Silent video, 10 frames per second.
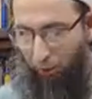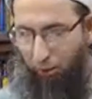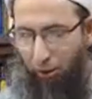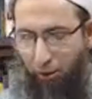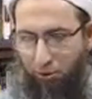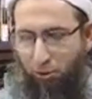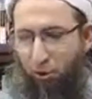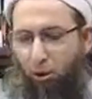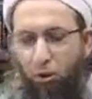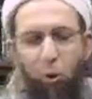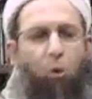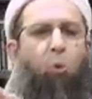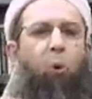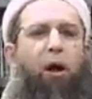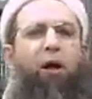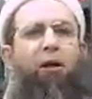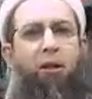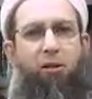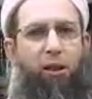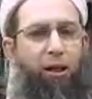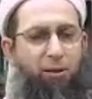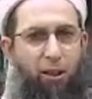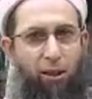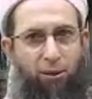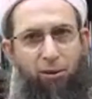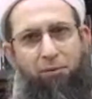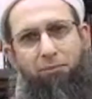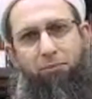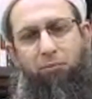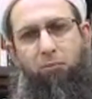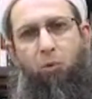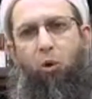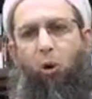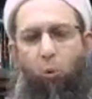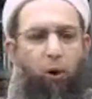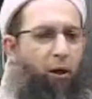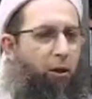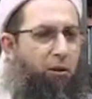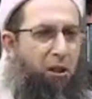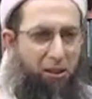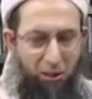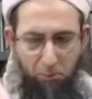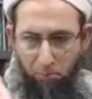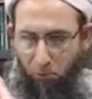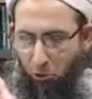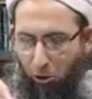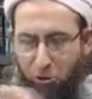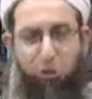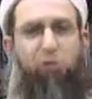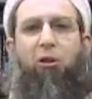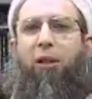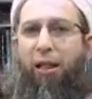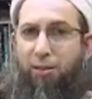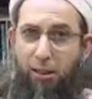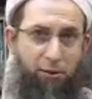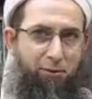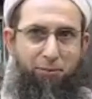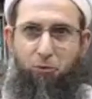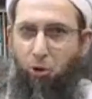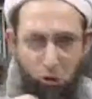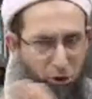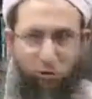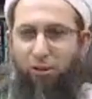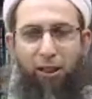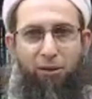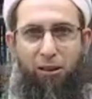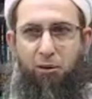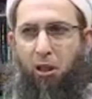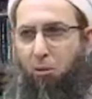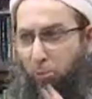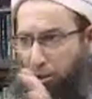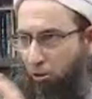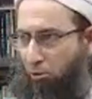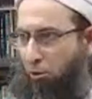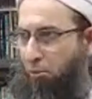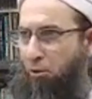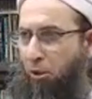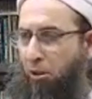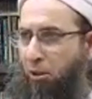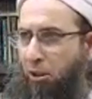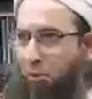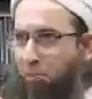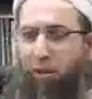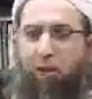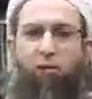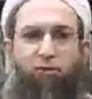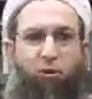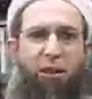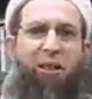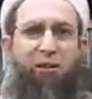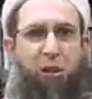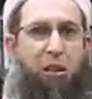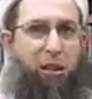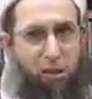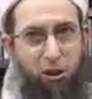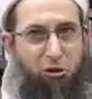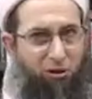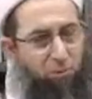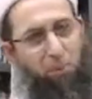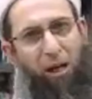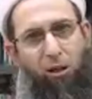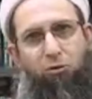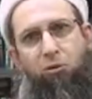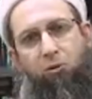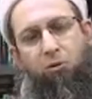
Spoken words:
There is nowhere in the hadith, nowhere in the not just in hadith, but in a period of 1400 years in the past,